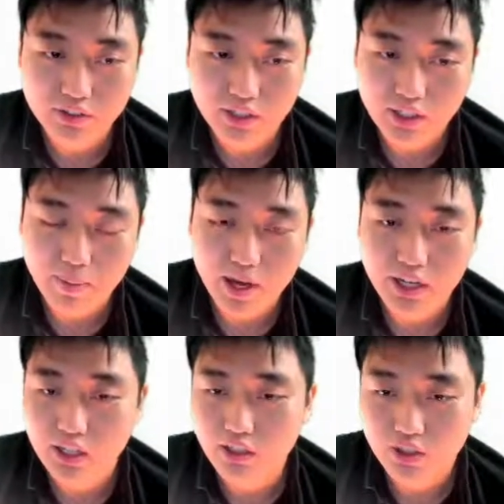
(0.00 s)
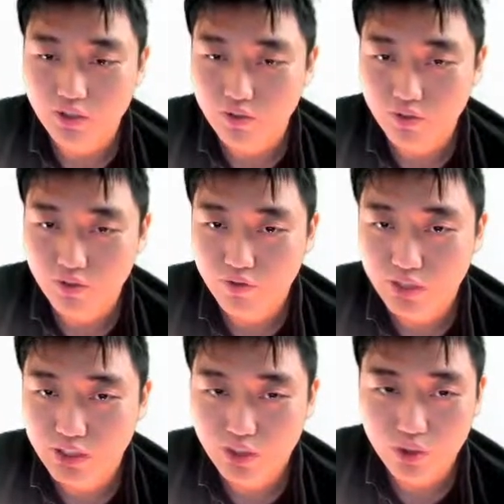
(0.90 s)
And depending on their
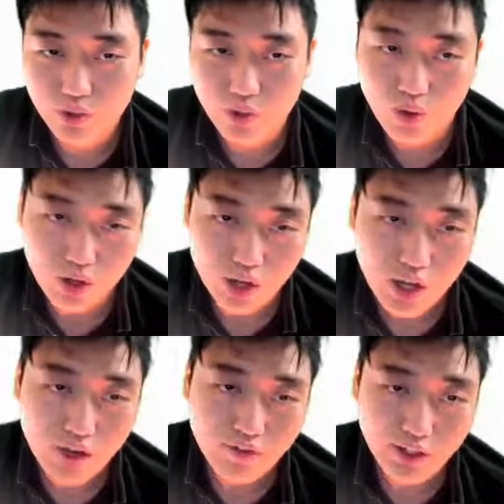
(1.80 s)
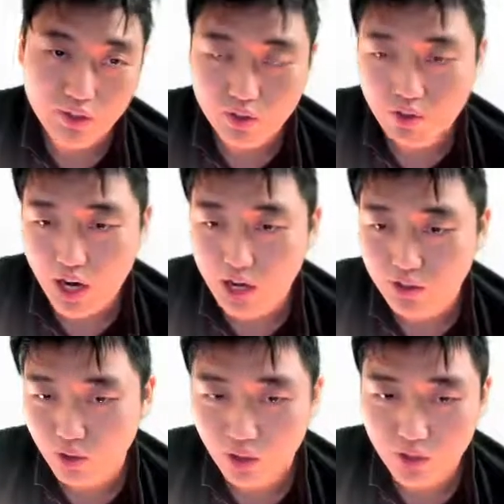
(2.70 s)
phase two or phase three trials or
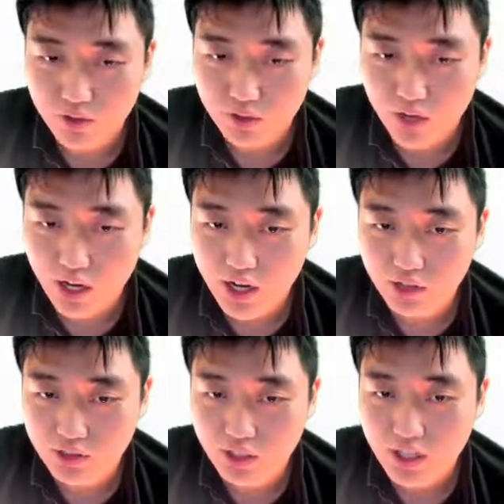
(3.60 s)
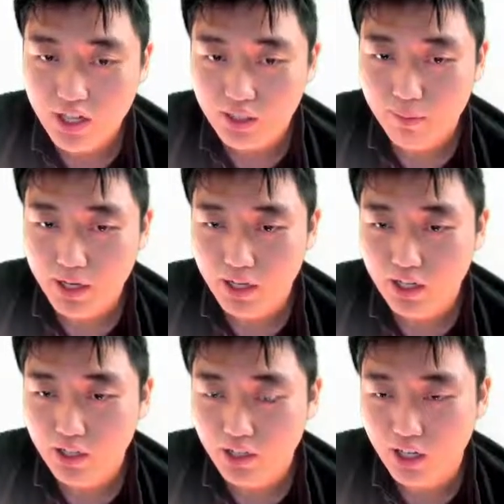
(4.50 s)
all of the trials and depending
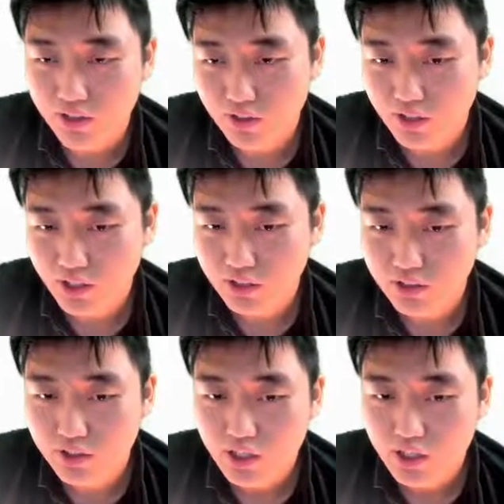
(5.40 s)
on other things,